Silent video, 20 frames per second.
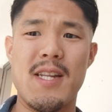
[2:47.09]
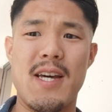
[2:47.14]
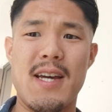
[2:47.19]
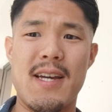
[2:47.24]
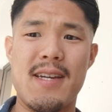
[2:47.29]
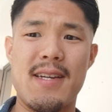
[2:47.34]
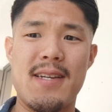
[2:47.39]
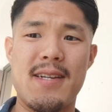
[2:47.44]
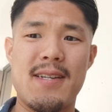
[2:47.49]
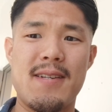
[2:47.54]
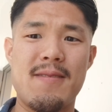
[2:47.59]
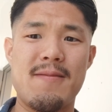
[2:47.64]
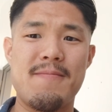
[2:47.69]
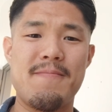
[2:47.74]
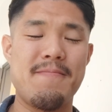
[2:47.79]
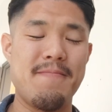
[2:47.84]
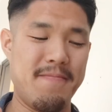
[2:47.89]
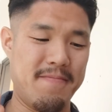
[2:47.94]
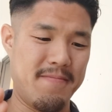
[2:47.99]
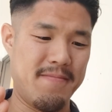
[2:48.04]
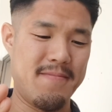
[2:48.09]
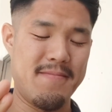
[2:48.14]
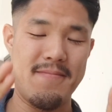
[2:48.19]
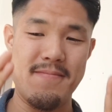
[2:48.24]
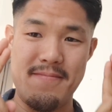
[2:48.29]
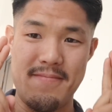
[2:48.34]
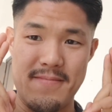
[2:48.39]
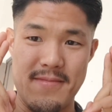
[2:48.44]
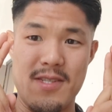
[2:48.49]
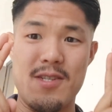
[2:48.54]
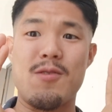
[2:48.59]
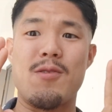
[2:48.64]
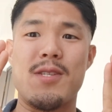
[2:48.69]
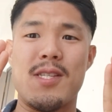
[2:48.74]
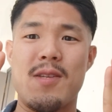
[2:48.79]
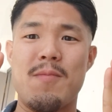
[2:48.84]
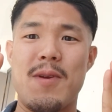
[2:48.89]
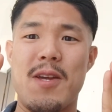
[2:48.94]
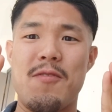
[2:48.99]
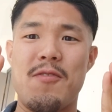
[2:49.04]
luck.
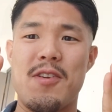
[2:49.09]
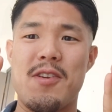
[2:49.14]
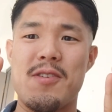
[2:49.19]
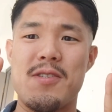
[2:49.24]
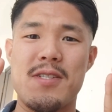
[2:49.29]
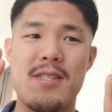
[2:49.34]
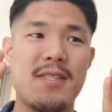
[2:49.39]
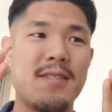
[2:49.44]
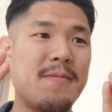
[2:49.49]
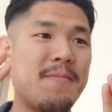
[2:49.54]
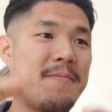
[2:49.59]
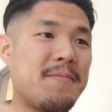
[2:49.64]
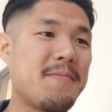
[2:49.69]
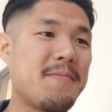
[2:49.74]
Crossing my fingers.